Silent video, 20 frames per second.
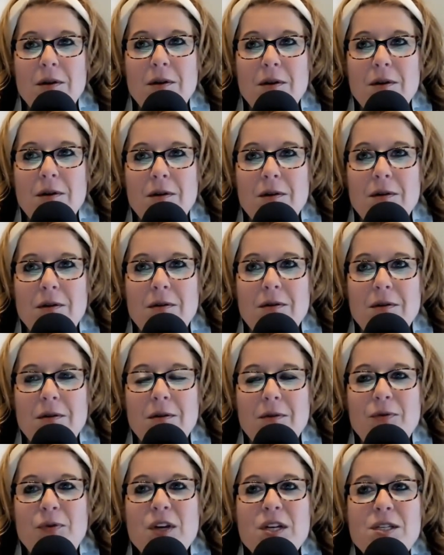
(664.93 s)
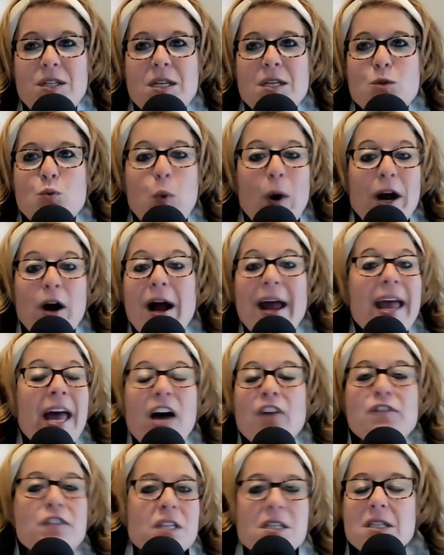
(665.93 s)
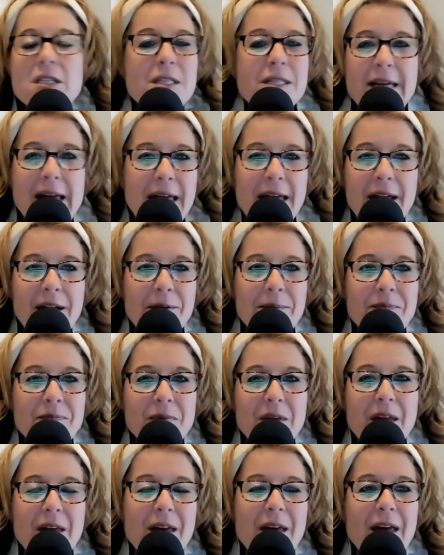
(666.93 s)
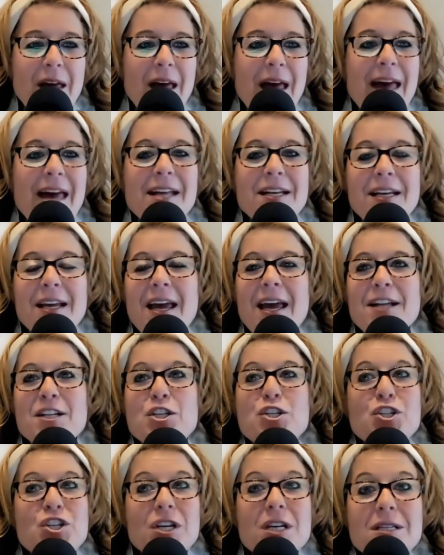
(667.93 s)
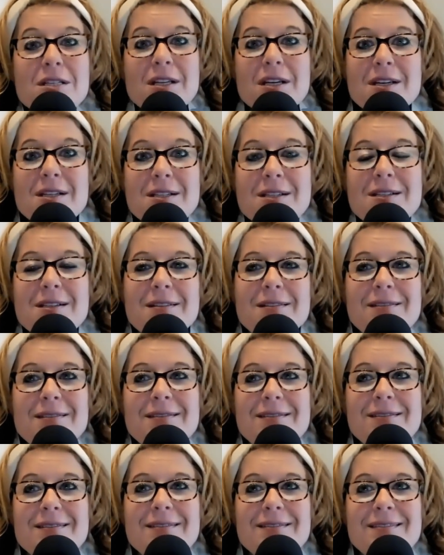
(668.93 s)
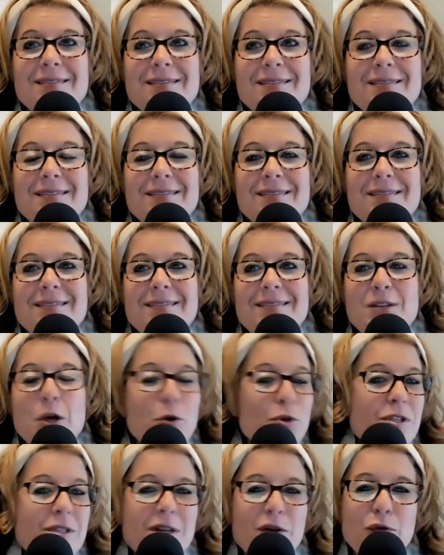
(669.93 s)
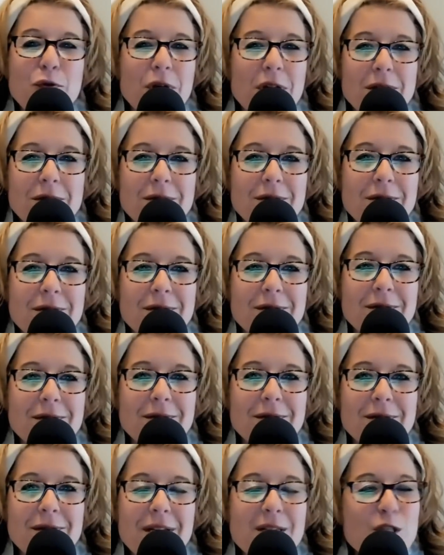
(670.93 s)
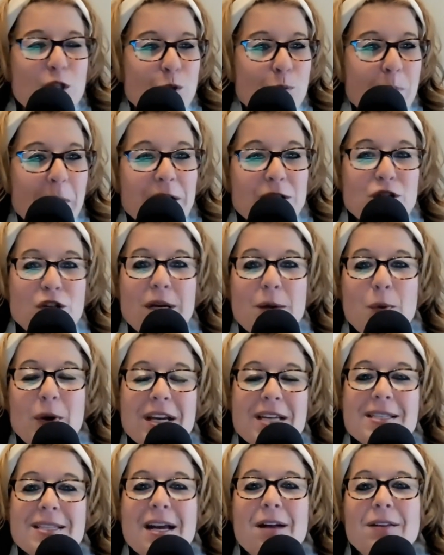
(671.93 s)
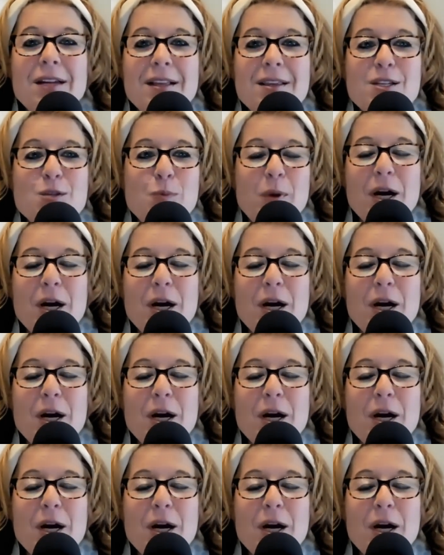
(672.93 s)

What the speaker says: This is where I have to stay. And Jesus knows different, especially when he's telling this parable.